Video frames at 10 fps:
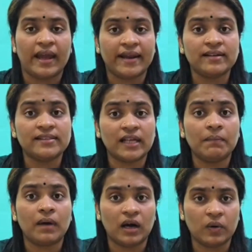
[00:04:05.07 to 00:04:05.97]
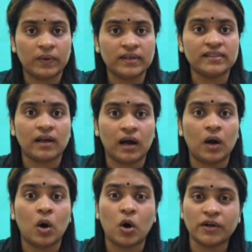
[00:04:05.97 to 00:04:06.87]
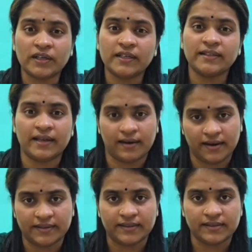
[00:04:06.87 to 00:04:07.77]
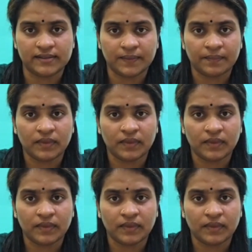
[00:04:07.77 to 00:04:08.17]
and some ovens are hotter than others.